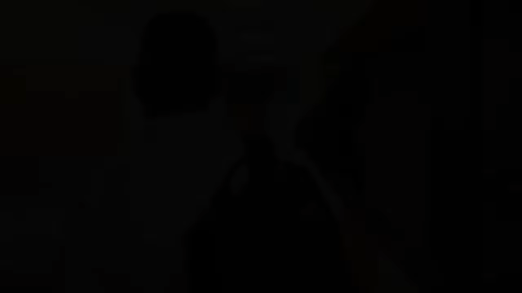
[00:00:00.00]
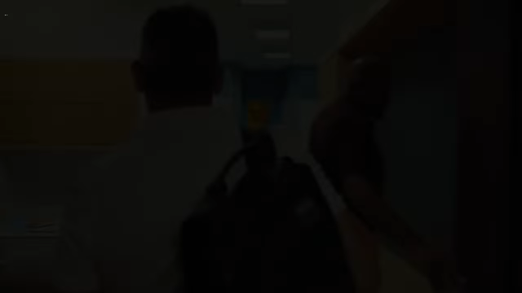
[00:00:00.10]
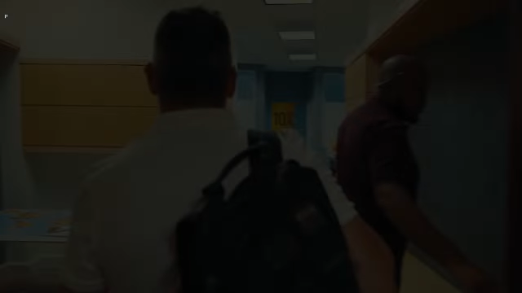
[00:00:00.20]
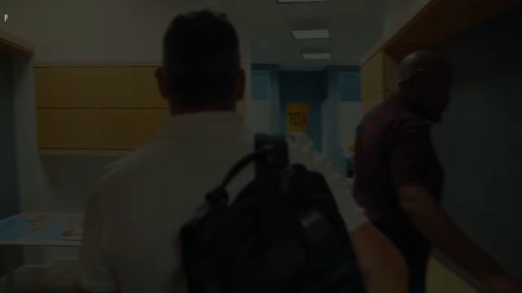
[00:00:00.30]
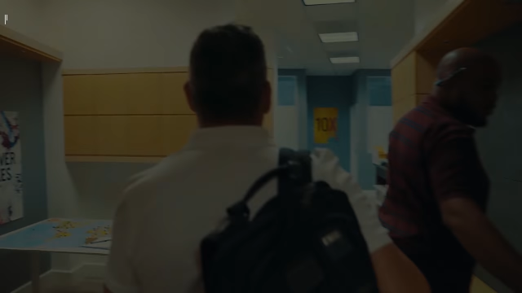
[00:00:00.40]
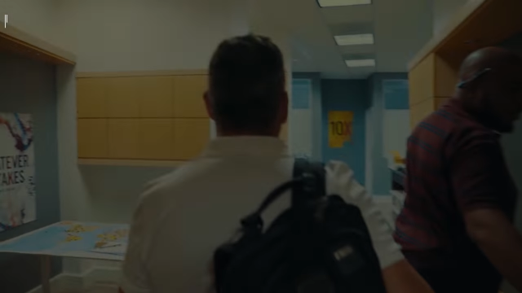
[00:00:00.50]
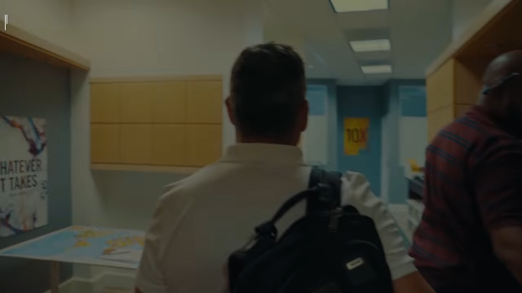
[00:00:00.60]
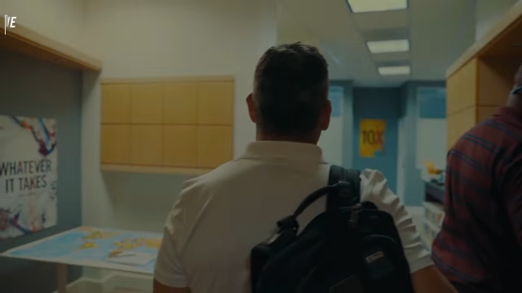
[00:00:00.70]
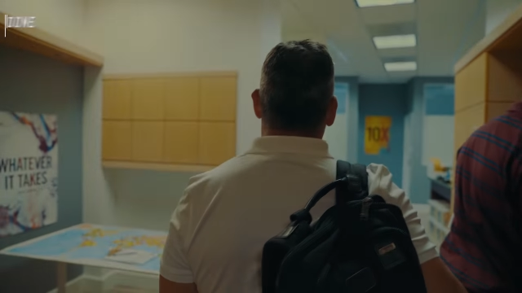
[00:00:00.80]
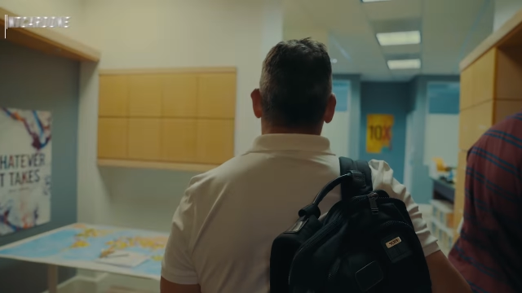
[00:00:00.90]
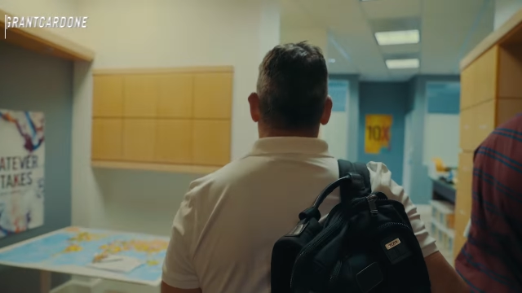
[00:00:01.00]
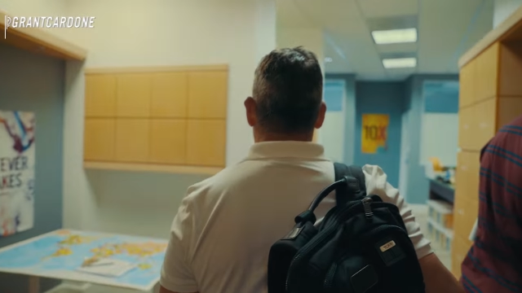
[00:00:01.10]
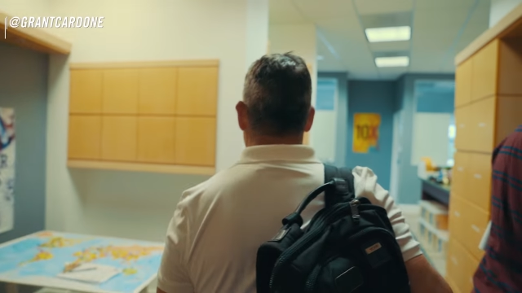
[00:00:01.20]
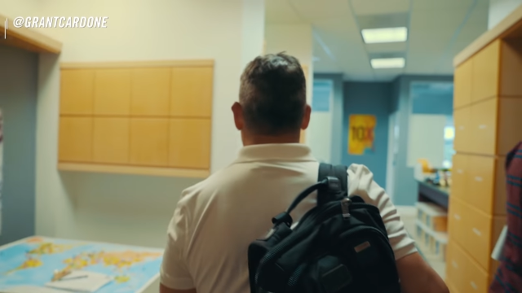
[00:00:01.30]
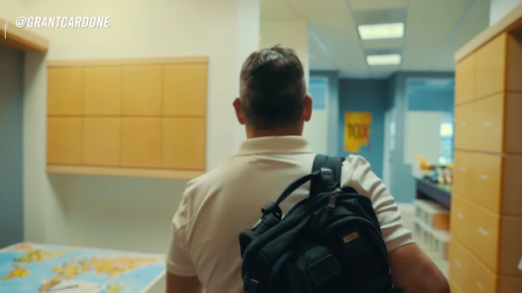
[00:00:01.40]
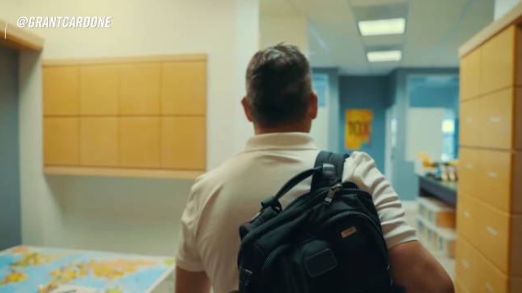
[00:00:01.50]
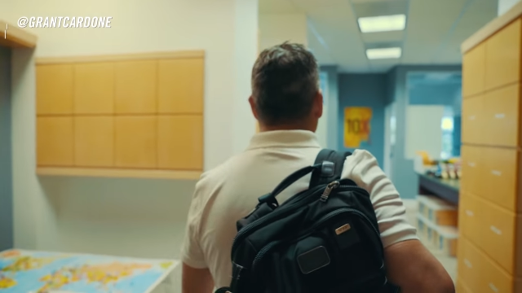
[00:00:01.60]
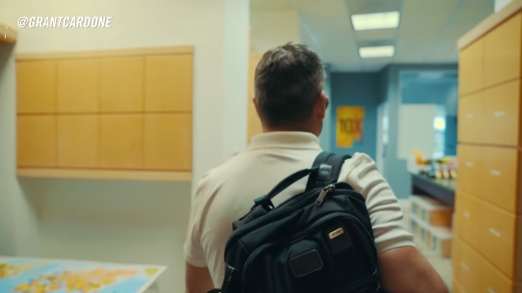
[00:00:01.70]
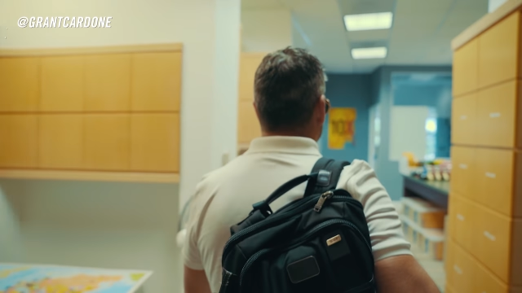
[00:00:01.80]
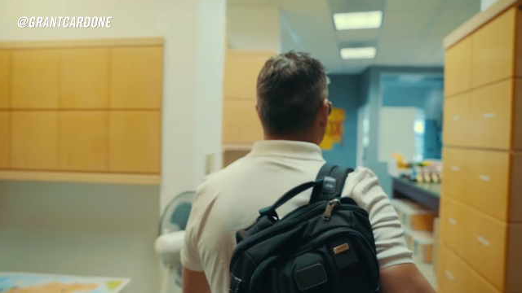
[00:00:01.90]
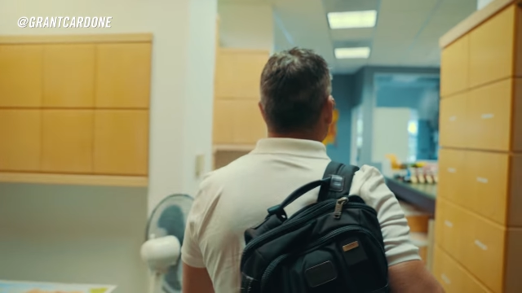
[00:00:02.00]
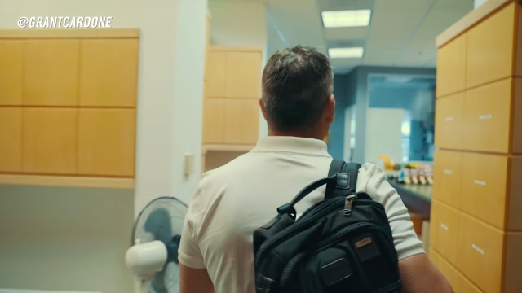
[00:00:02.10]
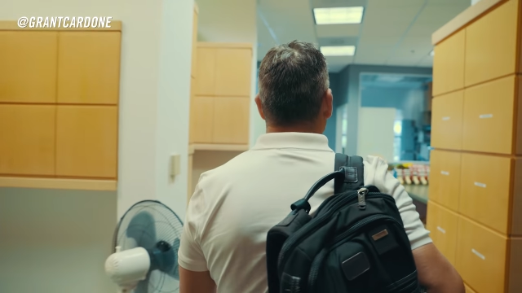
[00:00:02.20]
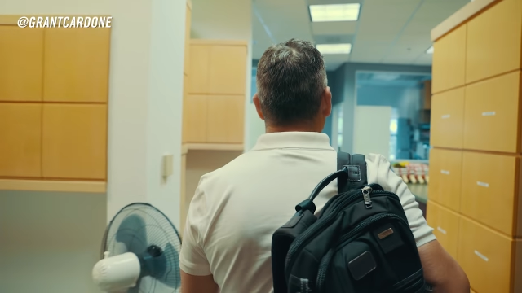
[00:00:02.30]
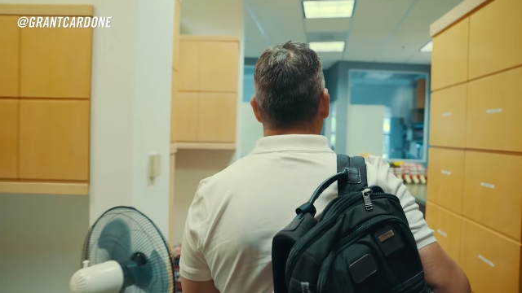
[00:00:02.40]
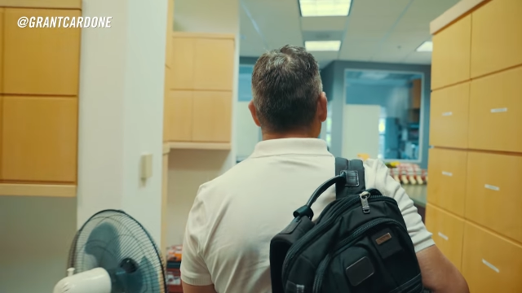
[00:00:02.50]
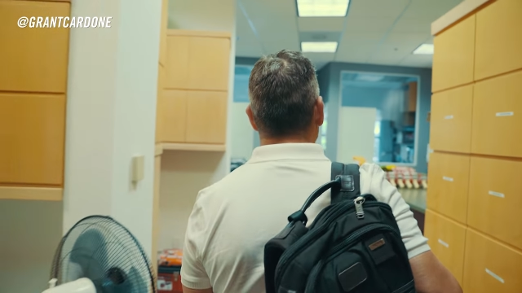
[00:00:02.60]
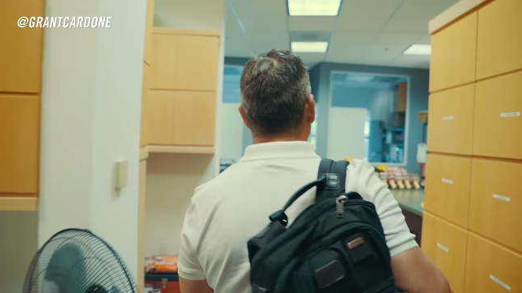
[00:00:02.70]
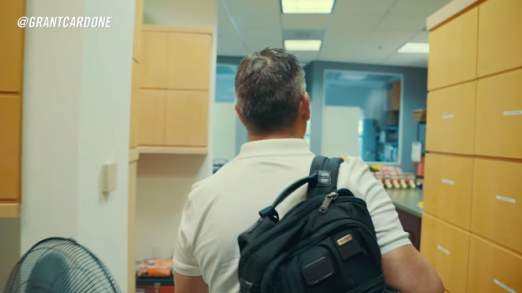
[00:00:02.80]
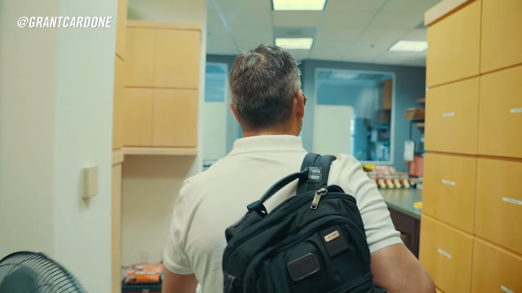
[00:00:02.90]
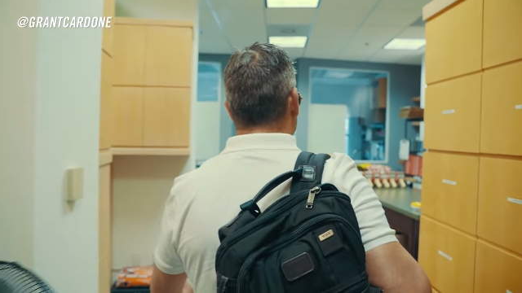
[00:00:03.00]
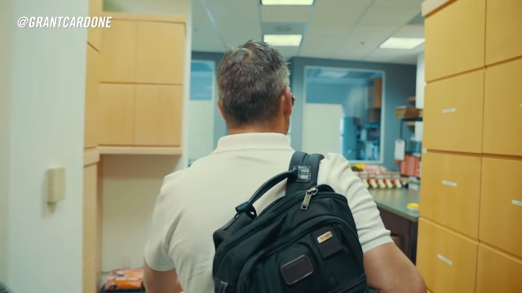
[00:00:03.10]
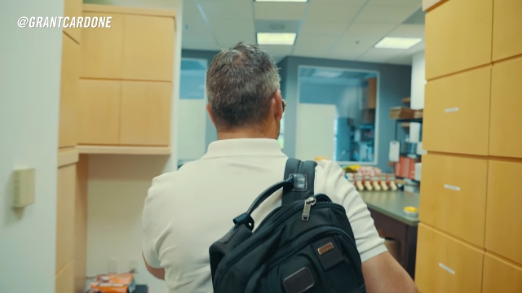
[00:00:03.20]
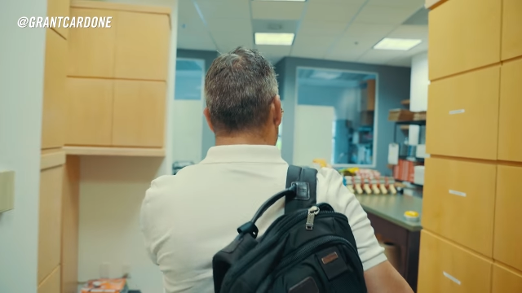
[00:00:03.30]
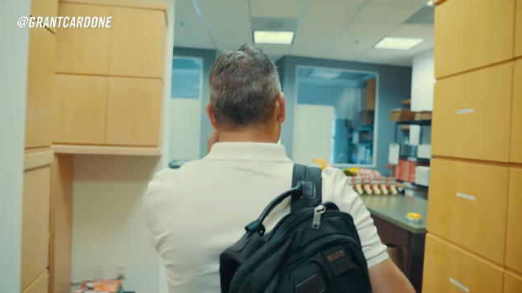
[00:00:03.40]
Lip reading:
[unreadable: no face in view]